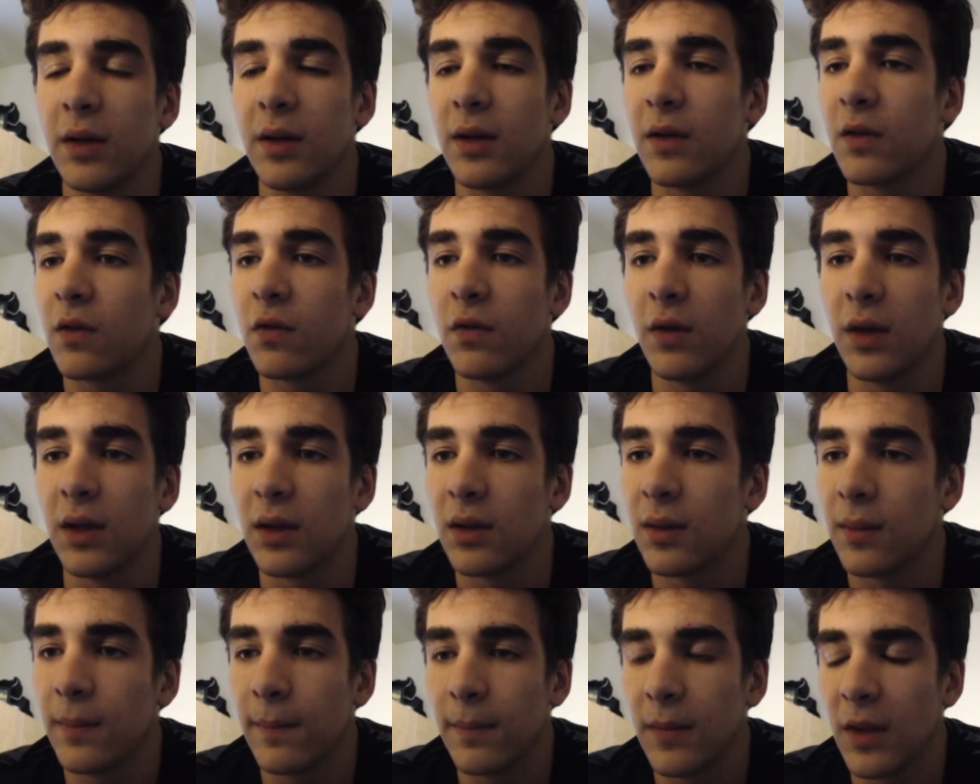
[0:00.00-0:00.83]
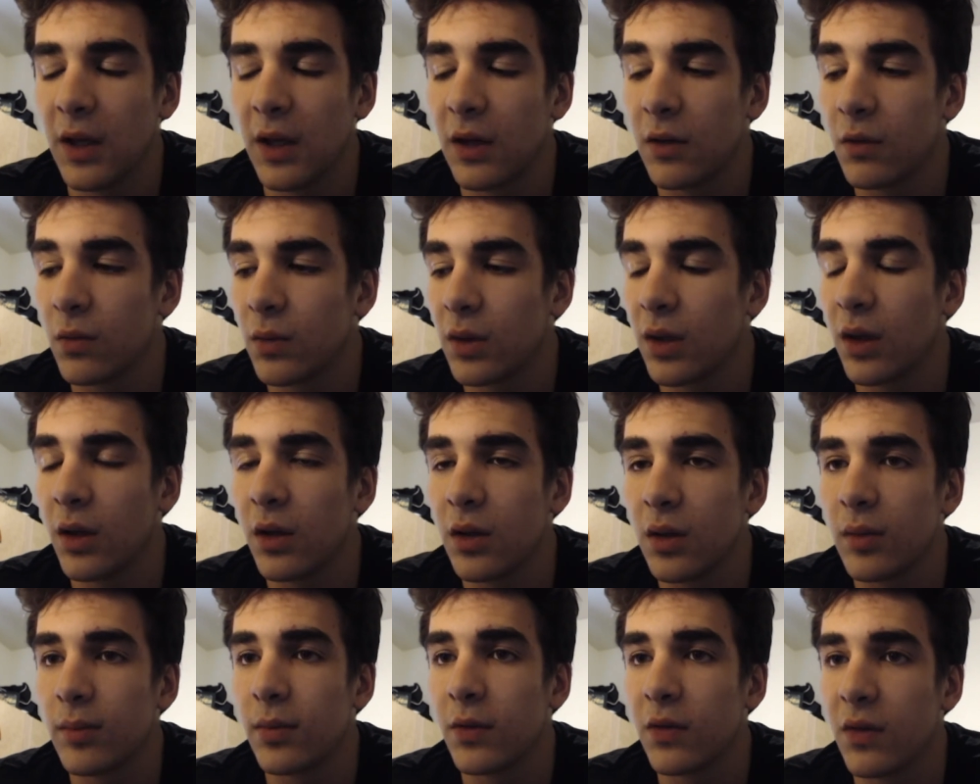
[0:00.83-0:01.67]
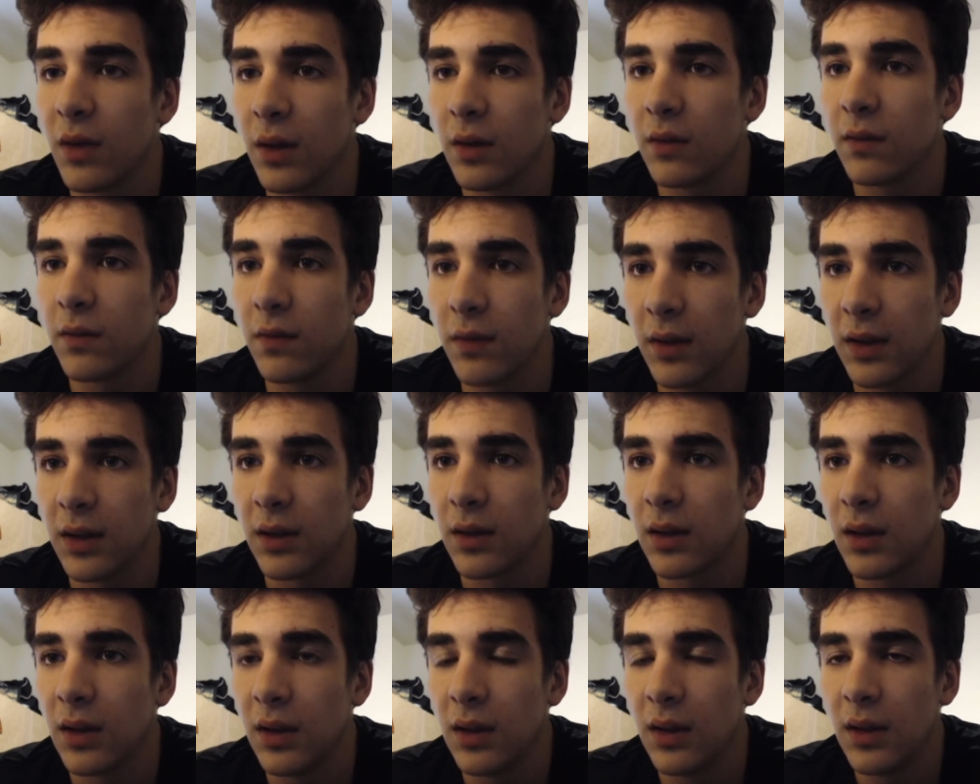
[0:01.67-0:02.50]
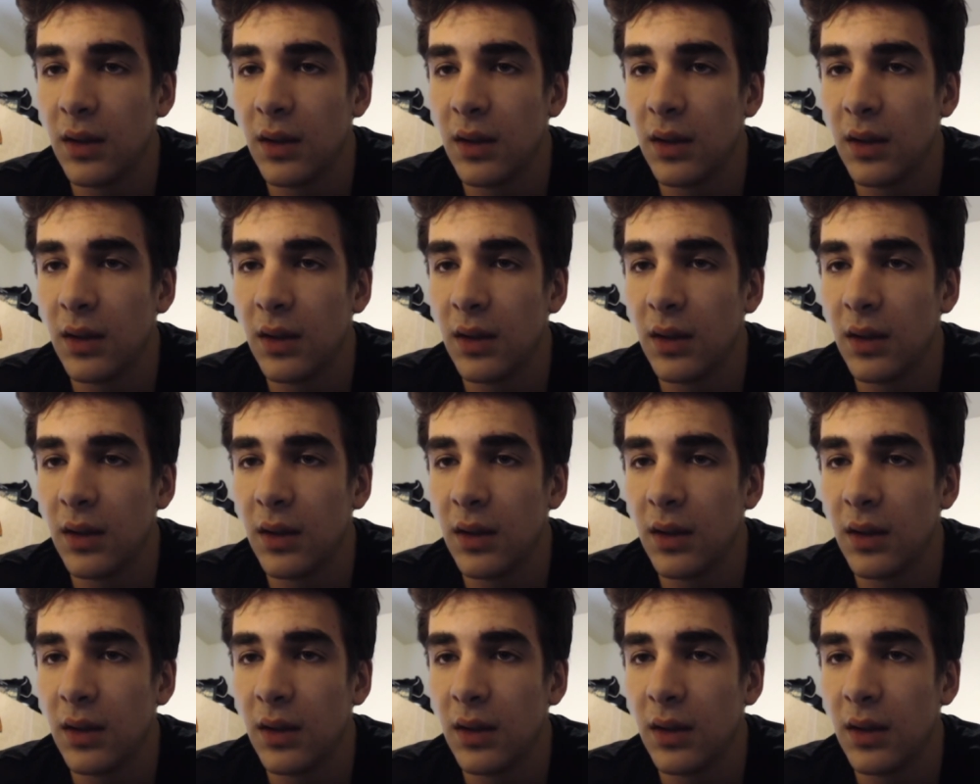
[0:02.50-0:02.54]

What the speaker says: That's fake. That is 100% fake.